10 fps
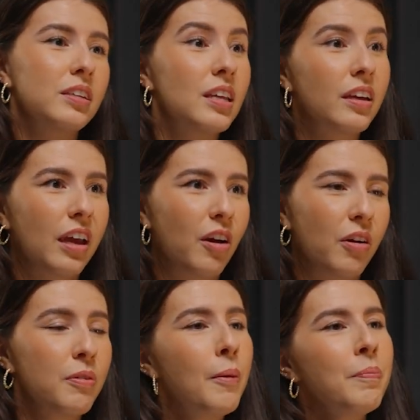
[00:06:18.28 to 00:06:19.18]
take care
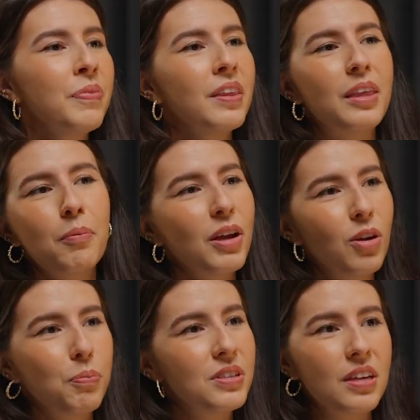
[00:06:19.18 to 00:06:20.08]
of. They might
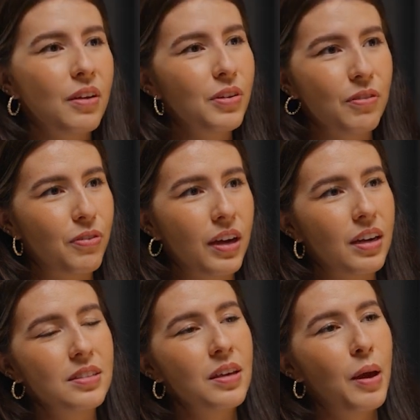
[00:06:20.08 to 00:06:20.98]
not be savvy in
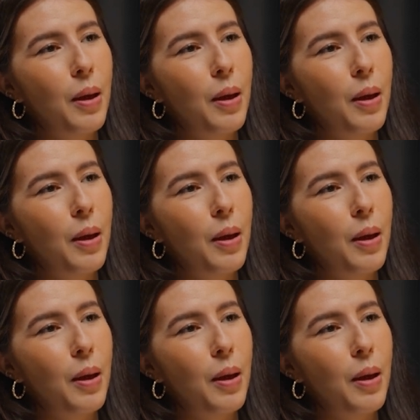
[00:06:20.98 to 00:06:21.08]
finance,